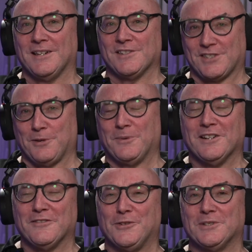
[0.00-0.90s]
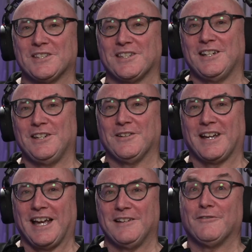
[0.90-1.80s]
So we look forward to seeing you
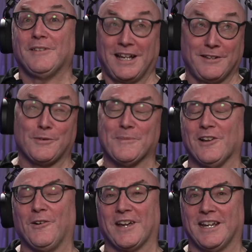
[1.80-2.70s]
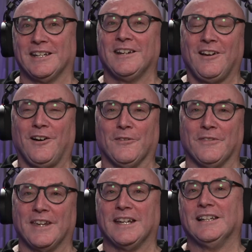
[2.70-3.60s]
again here from the login
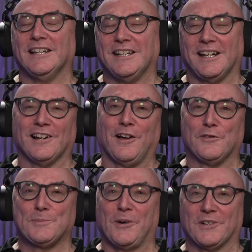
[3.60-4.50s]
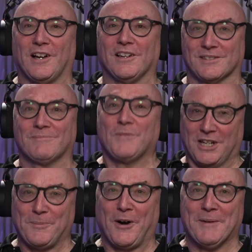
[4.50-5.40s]
on the Leading Lives podcast.
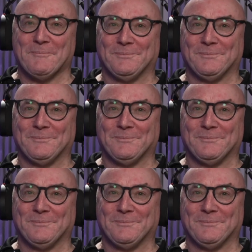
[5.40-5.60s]
Goodbye.